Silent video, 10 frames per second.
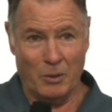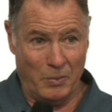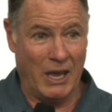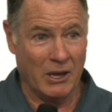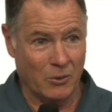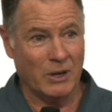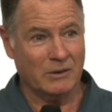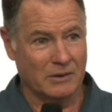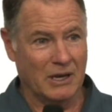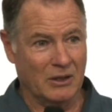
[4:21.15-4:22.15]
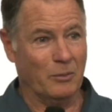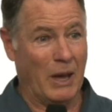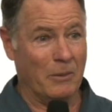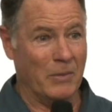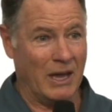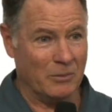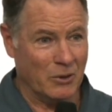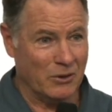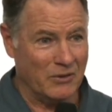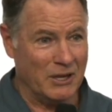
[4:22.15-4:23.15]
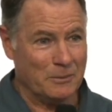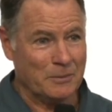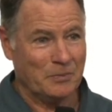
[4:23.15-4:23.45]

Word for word: the penguin in the Batman movie,